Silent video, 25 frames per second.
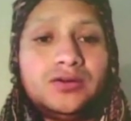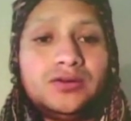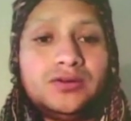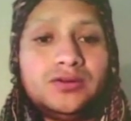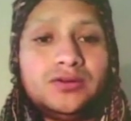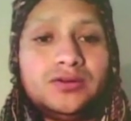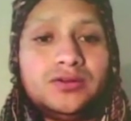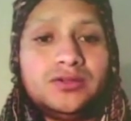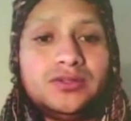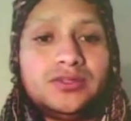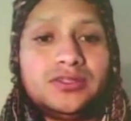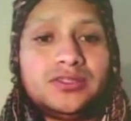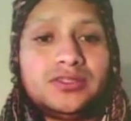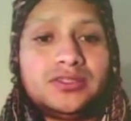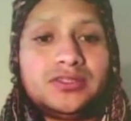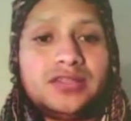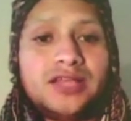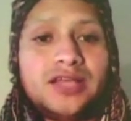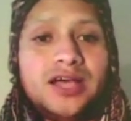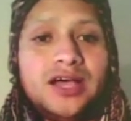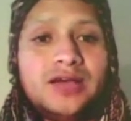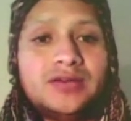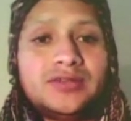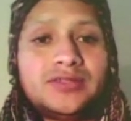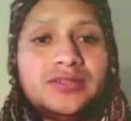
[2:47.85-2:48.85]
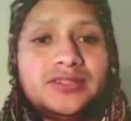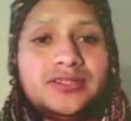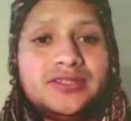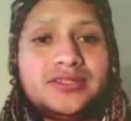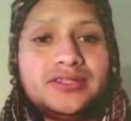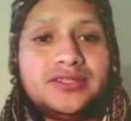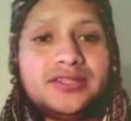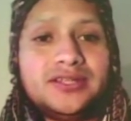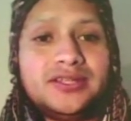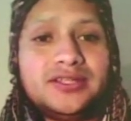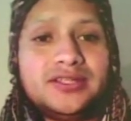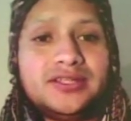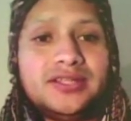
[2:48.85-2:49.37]
No, it's
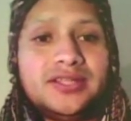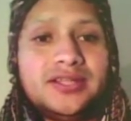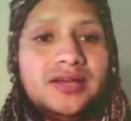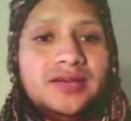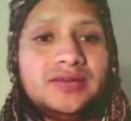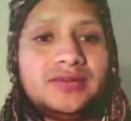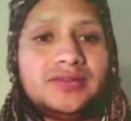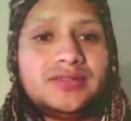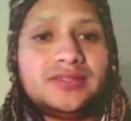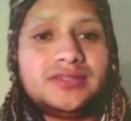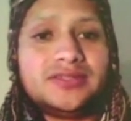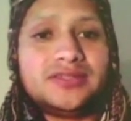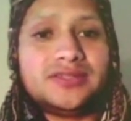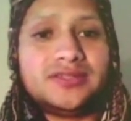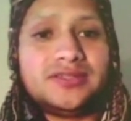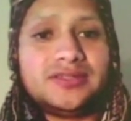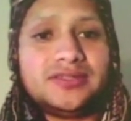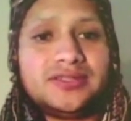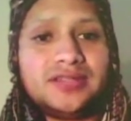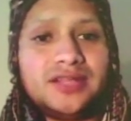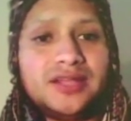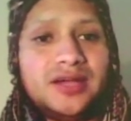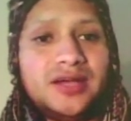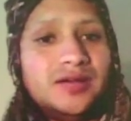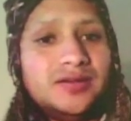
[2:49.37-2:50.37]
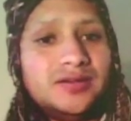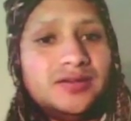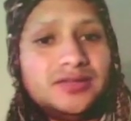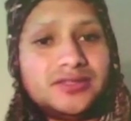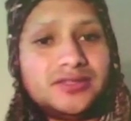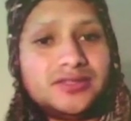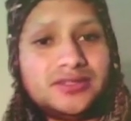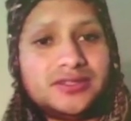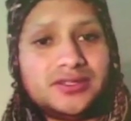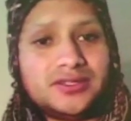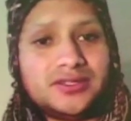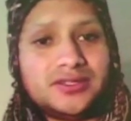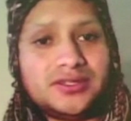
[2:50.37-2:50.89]
thousands and thousands and thousands
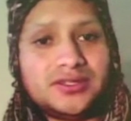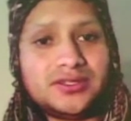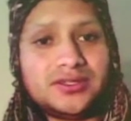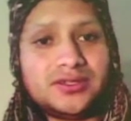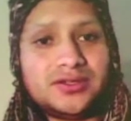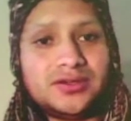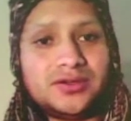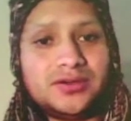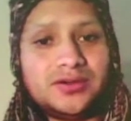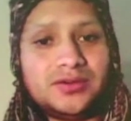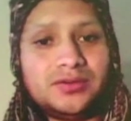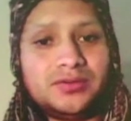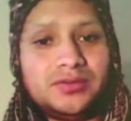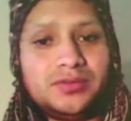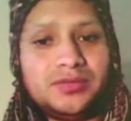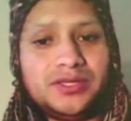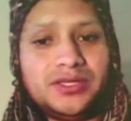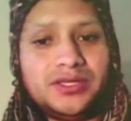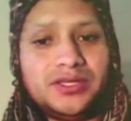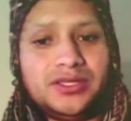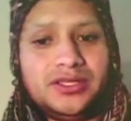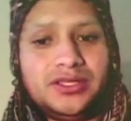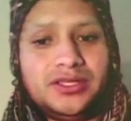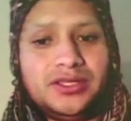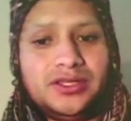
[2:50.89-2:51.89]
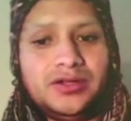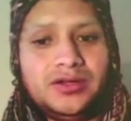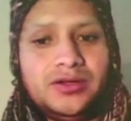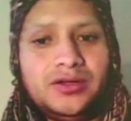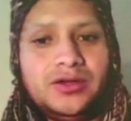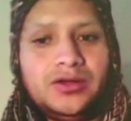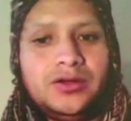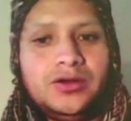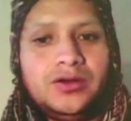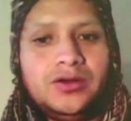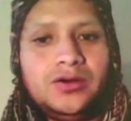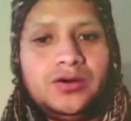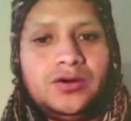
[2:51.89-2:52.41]
of years ago, beginning
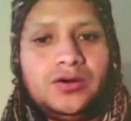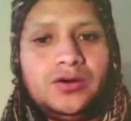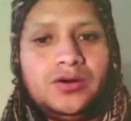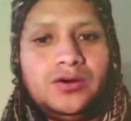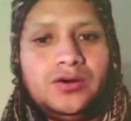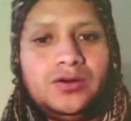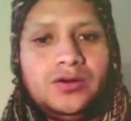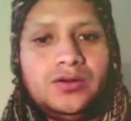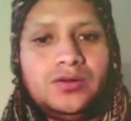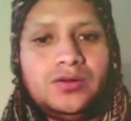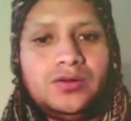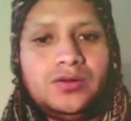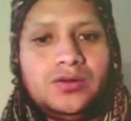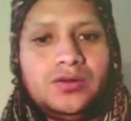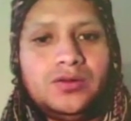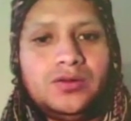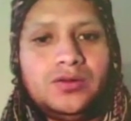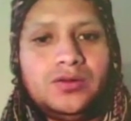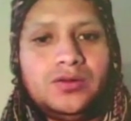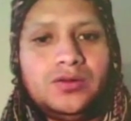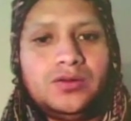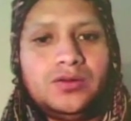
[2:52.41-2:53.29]
all one